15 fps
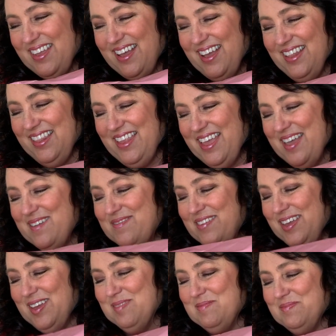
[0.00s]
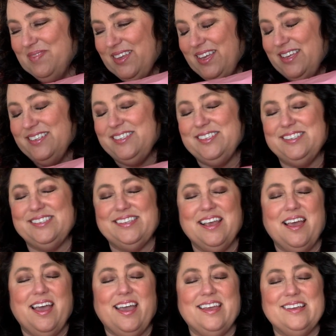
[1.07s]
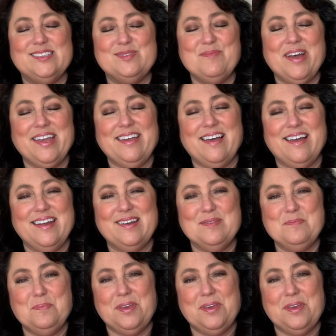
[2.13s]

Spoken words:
I love him. He's just, he's my kind of